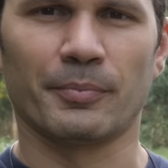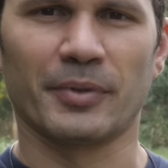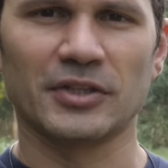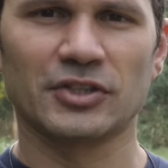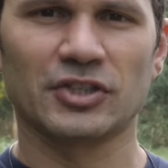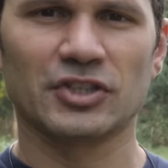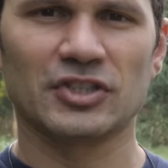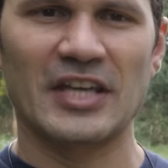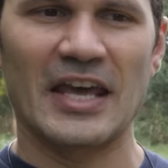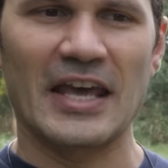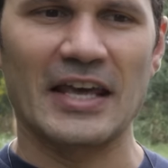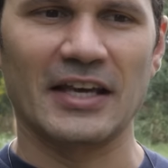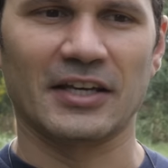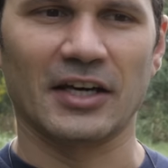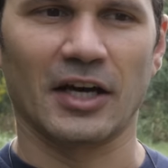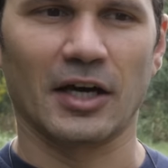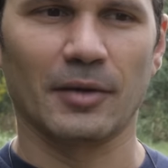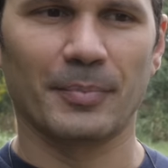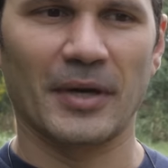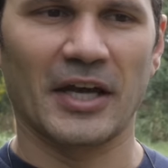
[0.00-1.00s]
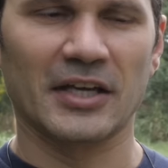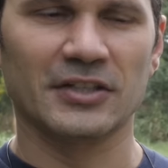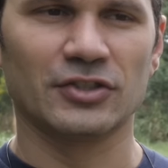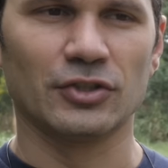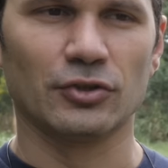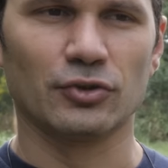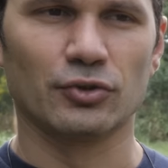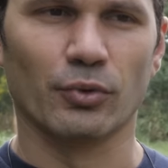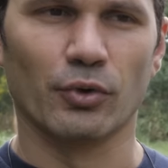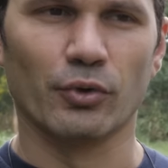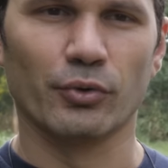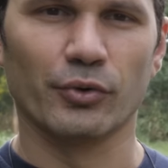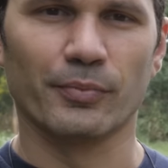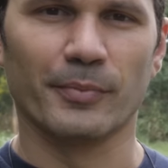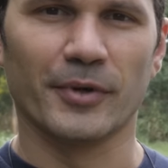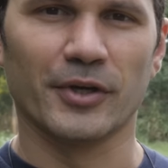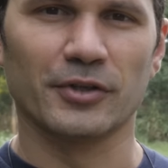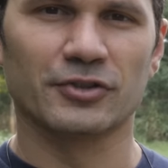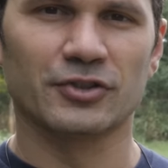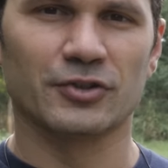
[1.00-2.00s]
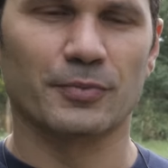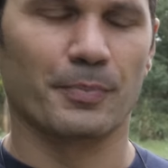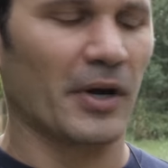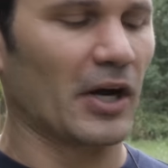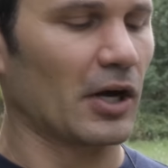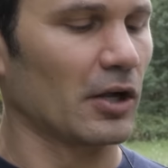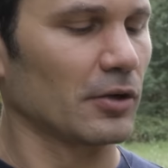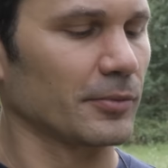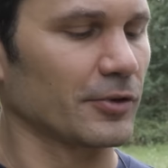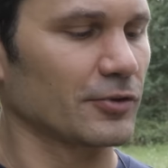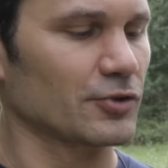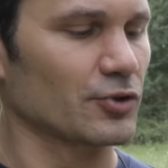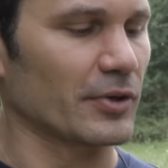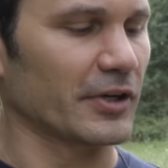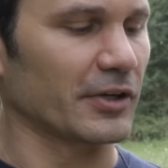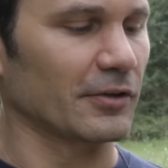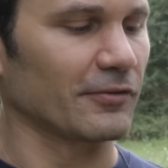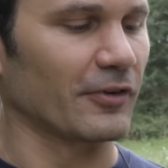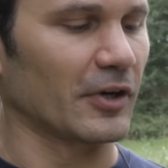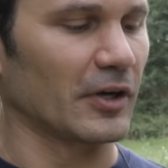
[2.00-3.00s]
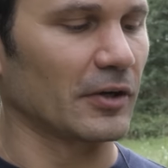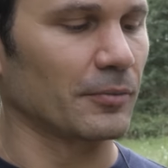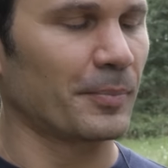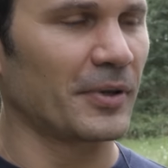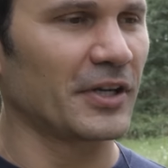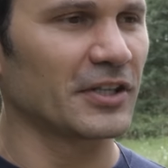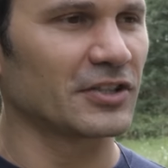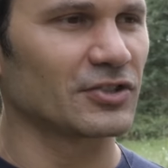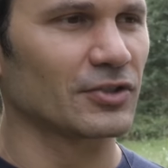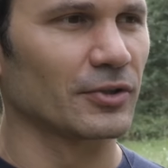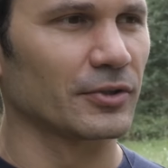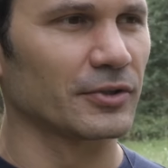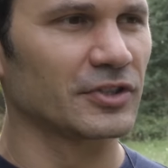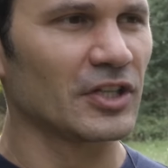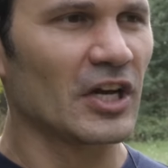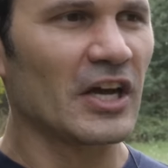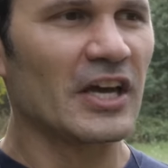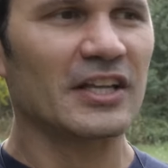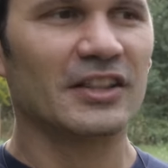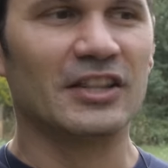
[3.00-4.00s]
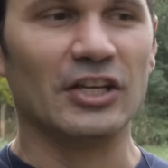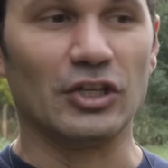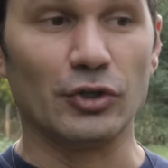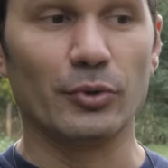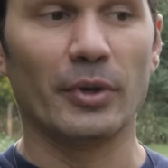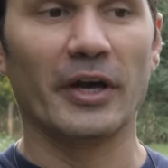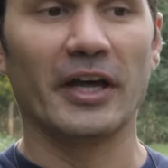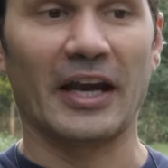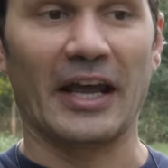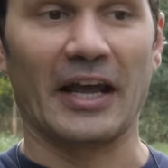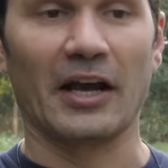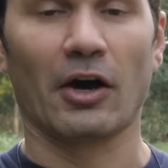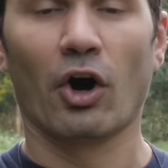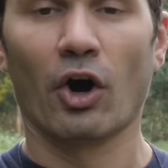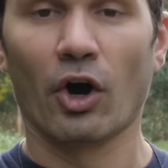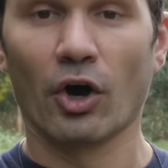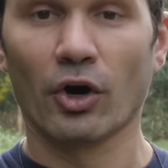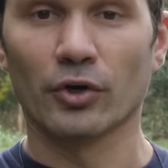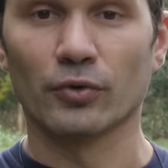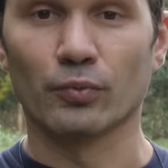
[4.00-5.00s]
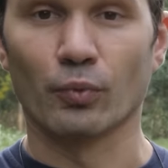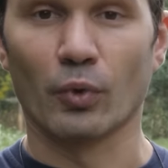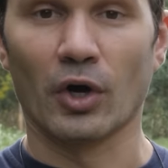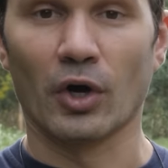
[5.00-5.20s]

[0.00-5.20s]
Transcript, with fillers: A bunch of take up, as usual with most polymer striker fired pistols. Then you hit a hard